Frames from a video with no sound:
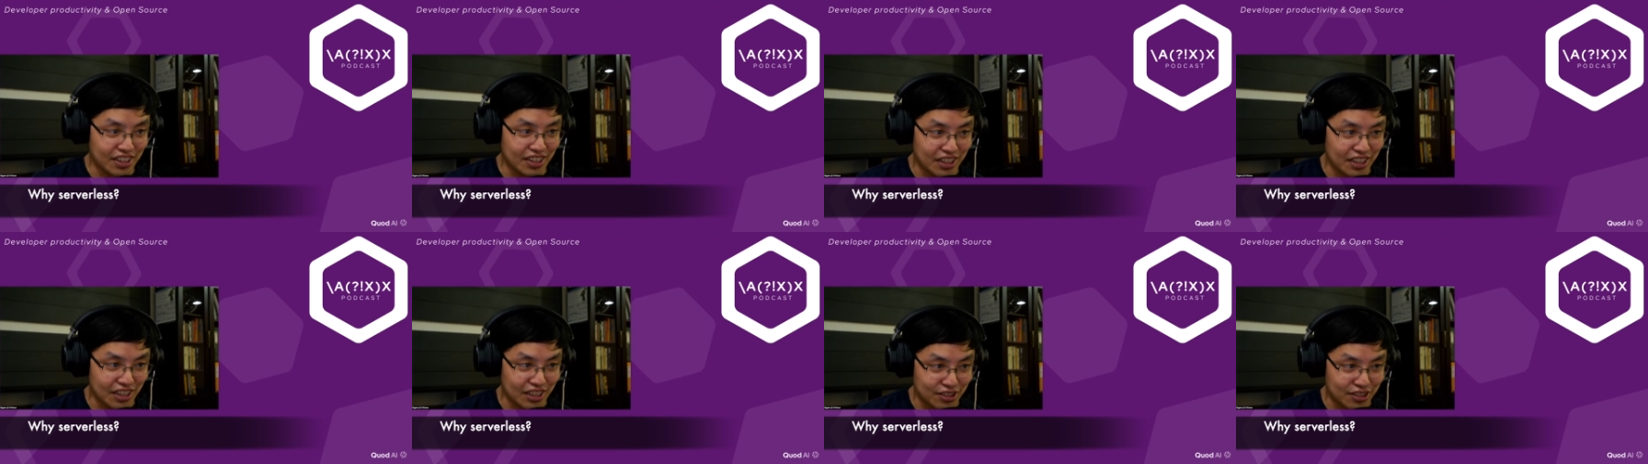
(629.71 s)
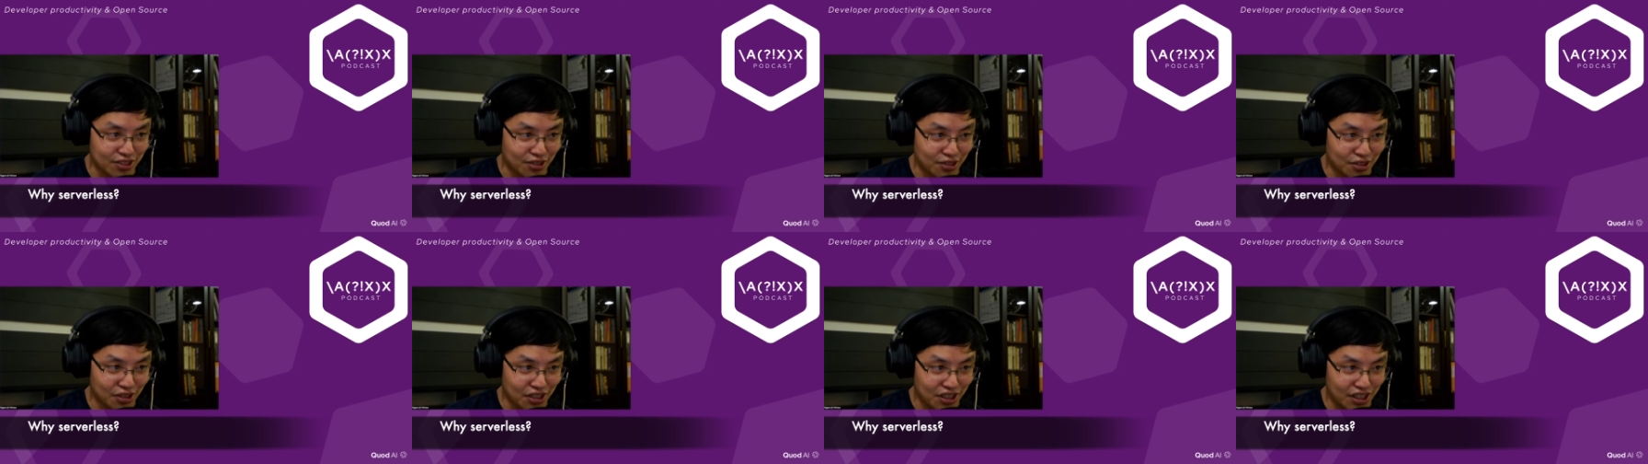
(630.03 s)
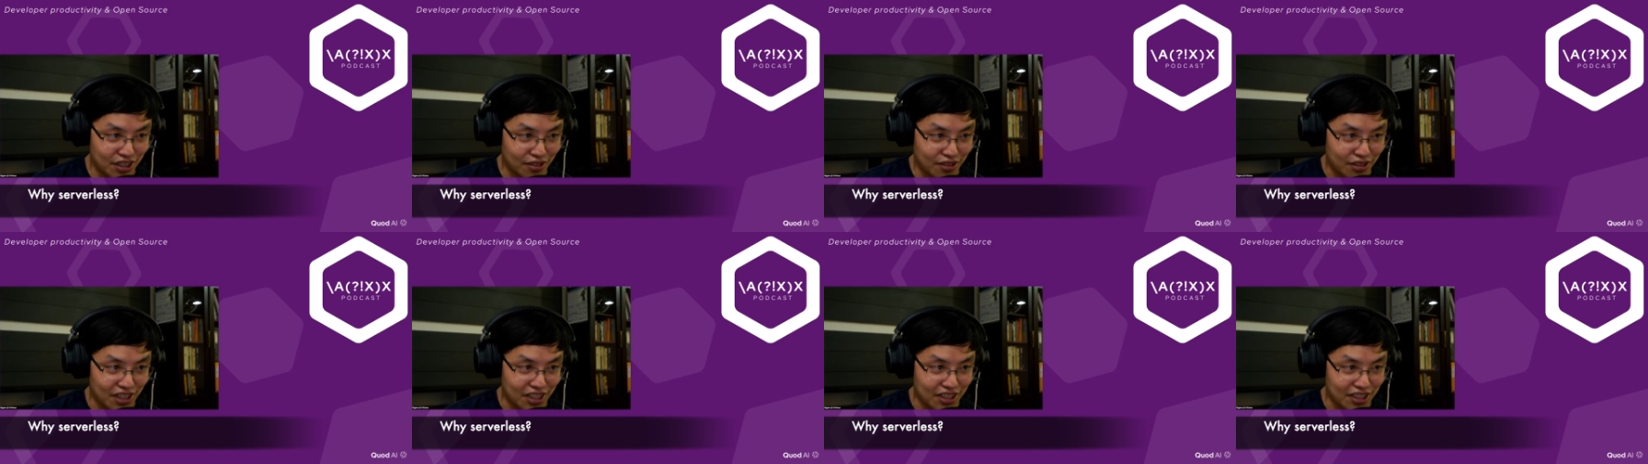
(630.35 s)
It's no
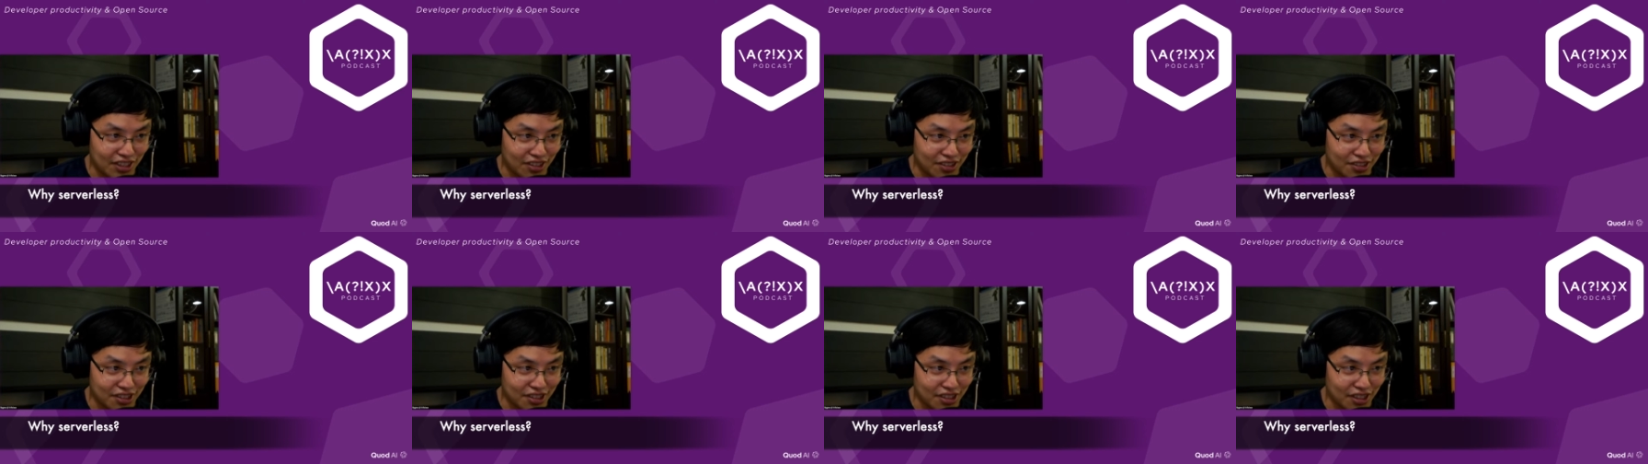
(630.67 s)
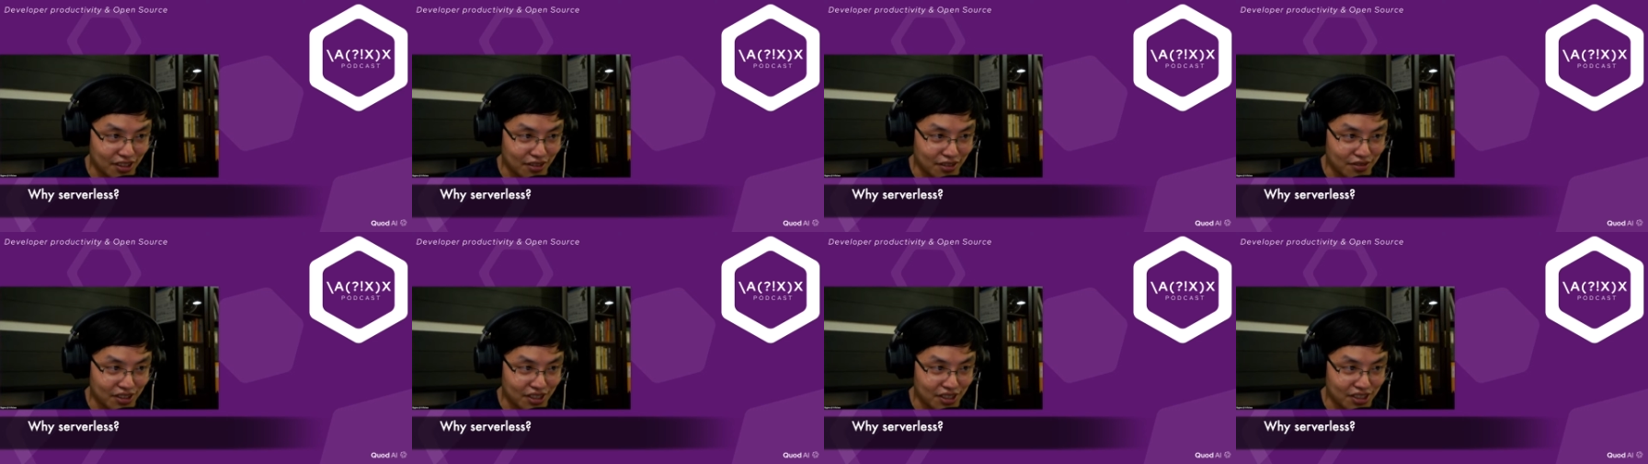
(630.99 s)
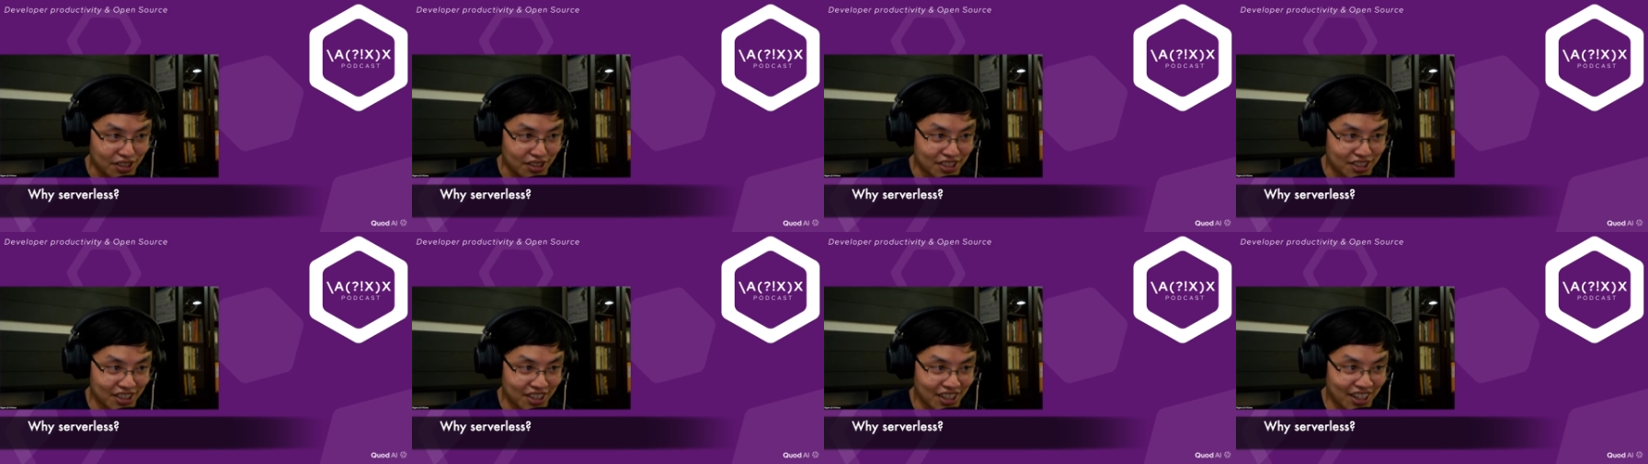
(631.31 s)
longer running on
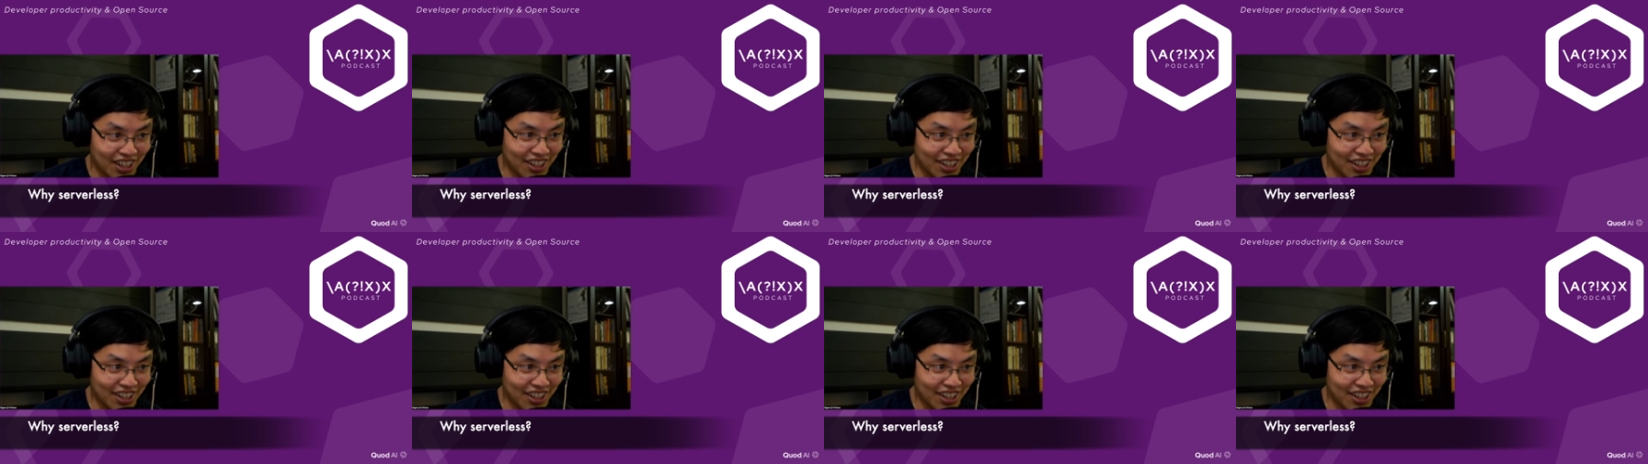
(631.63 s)
serverless.